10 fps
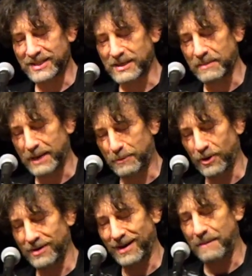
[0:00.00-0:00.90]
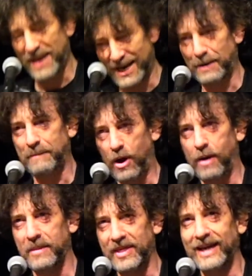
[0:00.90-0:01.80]
Somebody put Amanda
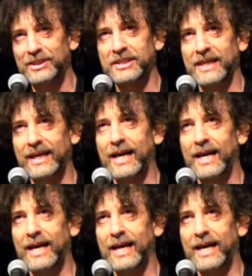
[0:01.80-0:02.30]
Palmer there, just in